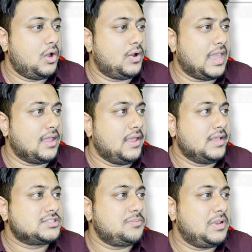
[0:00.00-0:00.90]
Okay.
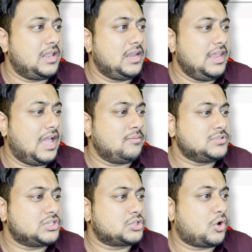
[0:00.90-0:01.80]
Similarly, I'm
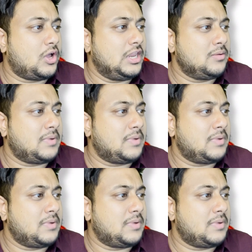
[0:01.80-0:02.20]
just calling